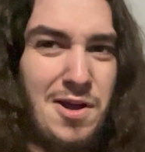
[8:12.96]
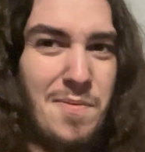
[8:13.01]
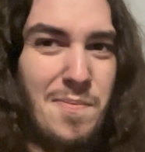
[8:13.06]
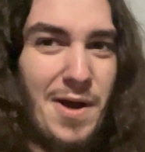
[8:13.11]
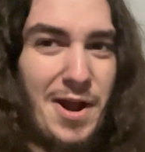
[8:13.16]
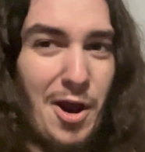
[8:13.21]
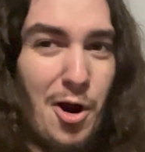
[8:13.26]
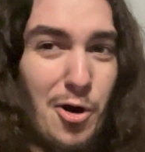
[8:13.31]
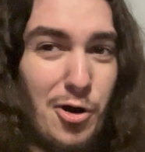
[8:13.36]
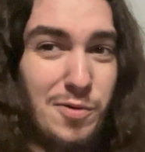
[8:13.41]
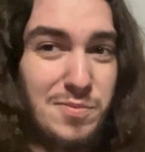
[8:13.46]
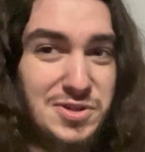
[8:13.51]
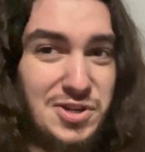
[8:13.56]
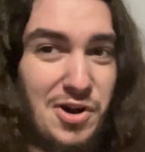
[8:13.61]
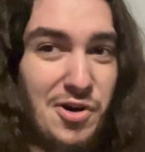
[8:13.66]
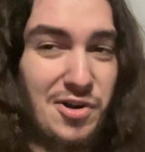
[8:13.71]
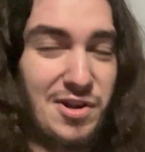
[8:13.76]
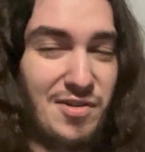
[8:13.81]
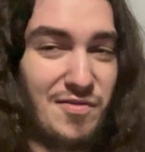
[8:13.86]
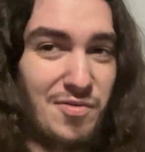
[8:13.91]
my arm's
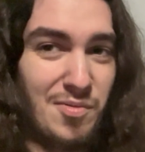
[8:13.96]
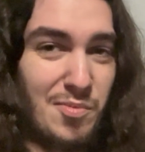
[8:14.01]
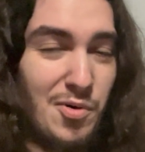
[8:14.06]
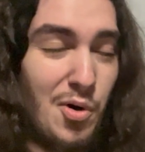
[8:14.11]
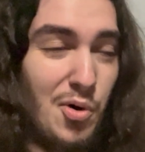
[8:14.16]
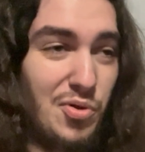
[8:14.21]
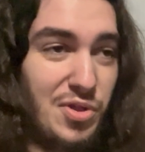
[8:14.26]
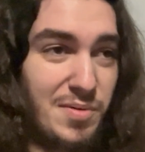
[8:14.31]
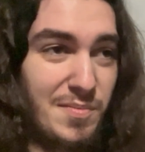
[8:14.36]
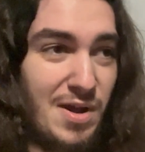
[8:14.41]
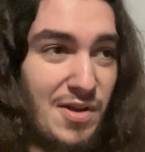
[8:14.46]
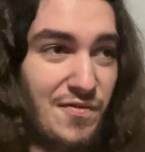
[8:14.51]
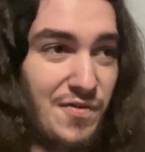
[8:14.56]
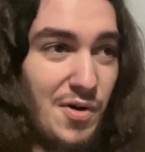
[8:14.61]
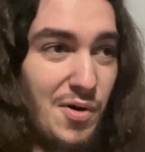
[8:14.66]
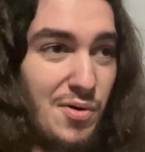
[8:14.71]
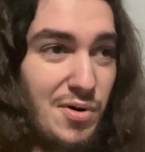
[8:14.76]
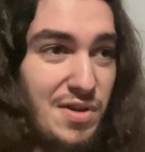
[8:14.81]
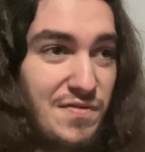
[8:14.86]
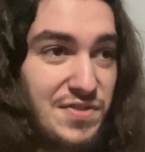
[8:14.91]
hurting from holding my
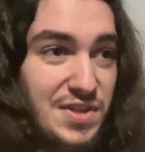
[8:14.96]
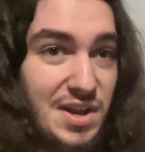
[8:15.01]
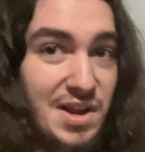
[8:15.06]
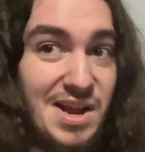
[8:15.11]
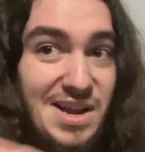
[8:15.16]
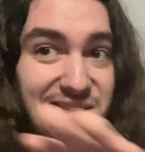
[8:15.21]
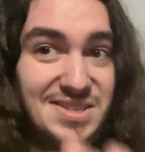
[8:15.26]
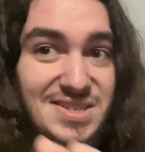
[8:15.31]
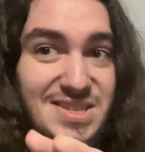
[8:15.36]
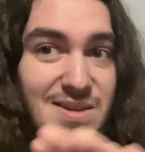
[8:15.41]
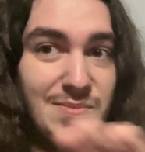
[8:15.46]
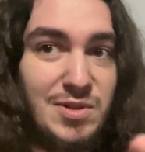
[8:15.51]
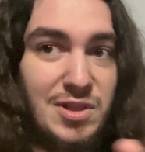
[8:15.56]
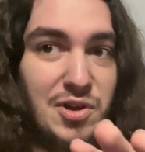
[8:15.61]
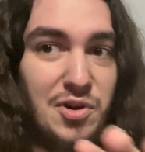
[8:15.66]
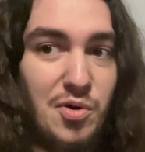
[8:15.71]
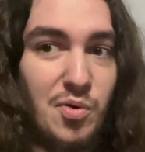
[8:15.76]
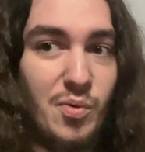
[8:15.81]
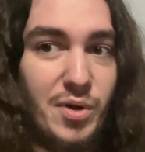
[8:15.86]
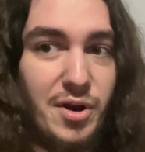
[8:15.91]
phone. If the cuts seem a
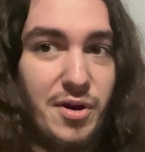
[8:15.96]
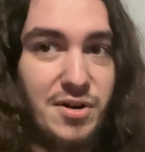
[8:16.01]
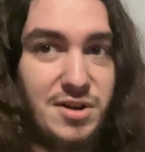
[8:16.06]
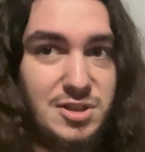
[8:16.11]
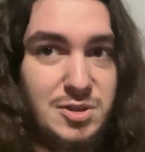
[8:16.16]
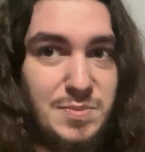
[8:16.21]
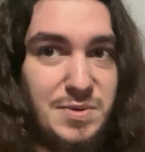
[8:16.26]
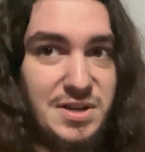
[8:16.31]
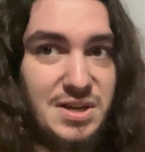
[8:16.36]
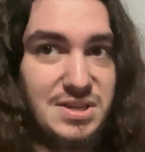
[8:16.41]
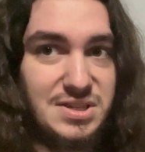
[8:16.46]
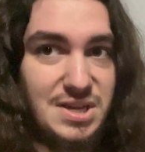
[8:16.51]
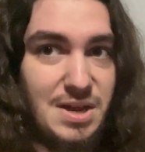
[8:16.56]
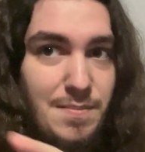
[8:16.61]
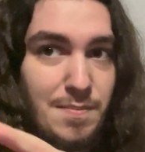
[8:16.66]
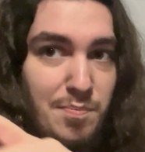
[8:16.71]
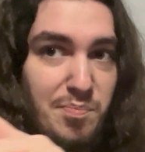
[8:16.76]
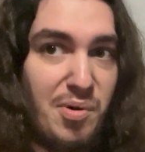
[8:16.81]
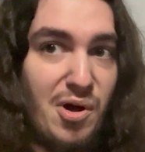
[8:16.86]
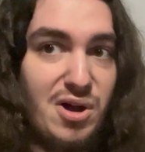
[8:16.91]
little weird, it's because
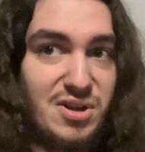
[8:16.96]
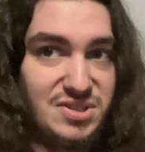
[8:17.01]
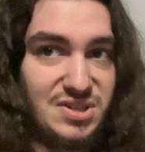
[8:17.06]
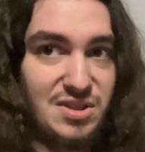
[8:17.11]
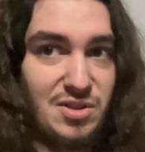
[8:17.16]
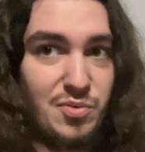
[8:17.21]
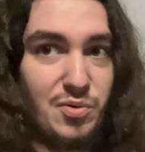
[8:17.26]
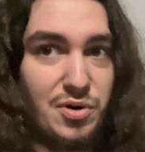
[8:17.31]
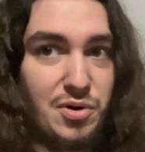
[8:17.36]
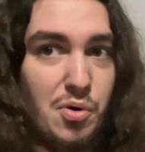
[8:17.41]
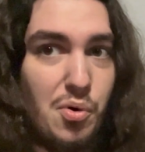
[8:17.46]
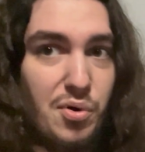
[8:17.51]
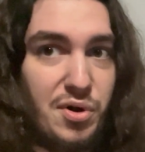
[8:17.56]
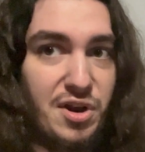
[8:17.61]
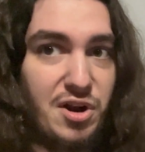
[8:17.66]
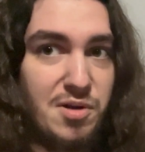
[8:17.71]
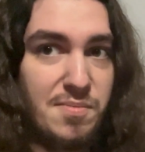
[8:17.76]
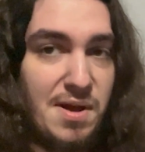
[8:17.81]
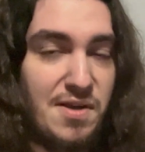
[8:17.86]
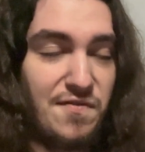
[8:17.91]
I'm pausing the
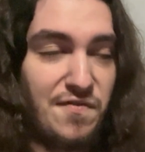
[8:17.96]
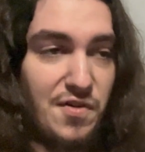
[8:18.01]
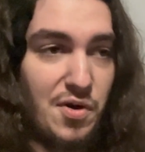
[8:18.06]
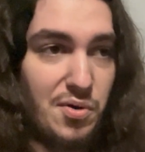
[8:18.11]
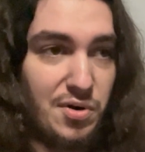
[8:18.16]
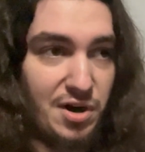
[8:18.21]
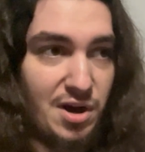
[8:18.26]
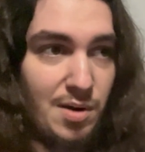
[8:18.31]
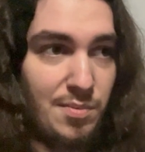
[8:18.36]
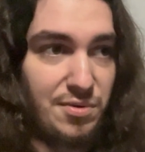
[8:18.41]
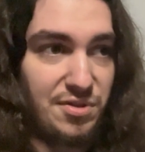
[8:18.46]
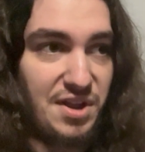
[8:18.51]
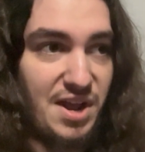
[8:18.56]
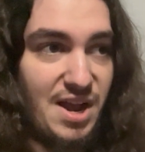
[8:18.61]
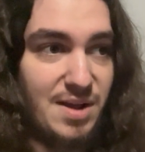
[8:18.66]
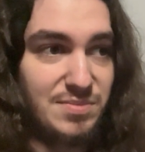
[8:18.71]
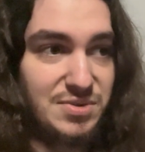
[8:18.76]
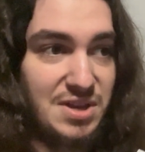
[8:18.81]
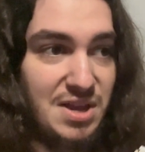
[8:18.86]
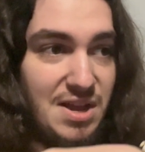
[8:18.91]
recording on my phone a couple
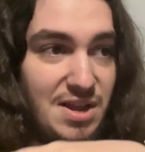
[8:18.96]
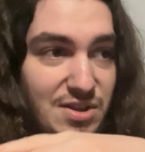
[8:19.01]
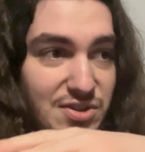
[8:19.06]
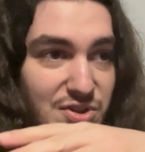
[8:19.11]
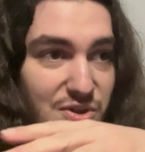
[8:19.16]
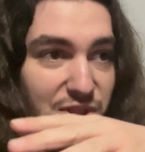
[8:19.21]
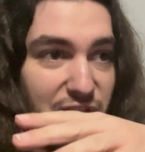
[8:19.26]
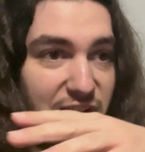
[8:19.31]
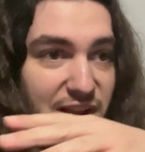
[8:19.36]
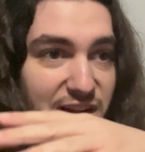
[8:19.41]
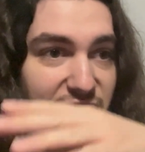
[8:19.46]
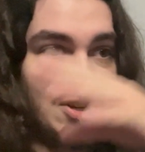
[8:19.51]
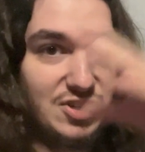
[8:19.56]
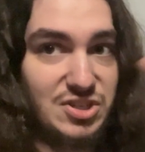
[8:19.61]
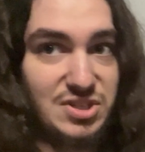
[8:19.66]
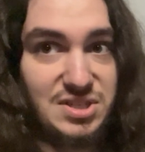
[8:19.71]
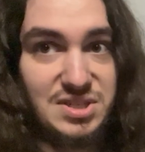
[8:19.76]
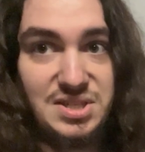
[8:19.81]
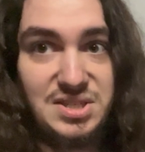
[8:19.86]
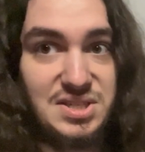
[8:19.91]
times so that I could
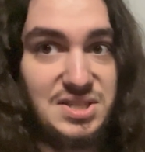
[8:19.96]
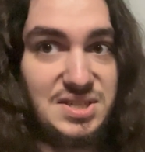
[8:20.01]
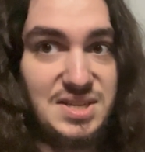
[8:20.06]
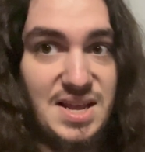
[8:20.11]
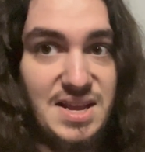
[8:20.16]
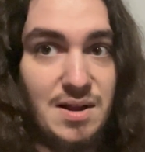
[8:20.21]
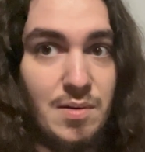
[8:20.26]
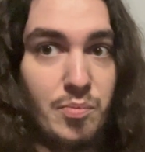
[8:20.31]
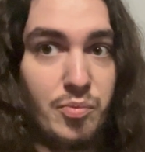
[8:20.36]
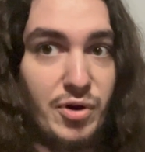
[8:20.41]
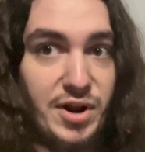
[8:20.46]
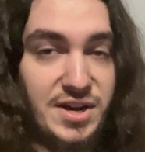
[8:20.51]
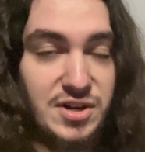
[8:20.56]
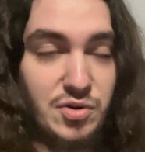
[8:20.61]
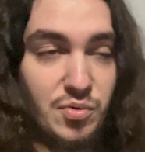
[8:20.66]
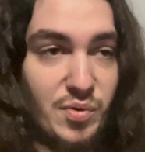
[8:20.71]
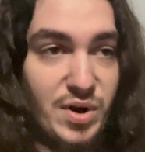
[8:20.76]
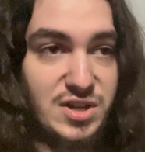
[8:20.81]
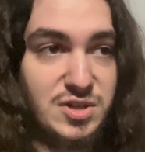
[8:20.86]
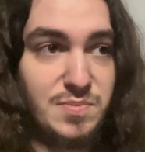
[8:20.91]
just take a break to
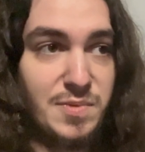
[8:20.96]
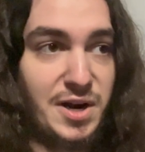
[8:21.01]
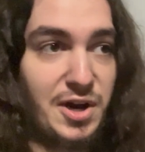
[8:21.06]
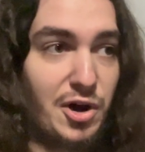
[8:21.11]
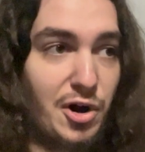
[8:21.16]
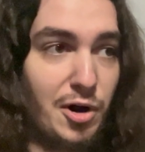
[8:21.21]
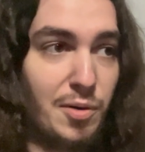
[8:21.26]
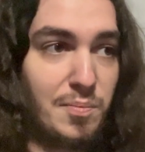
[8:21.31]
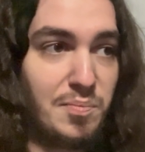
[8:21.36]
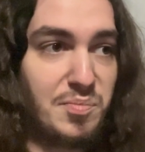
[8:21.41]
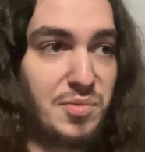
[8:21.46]
rest my arm.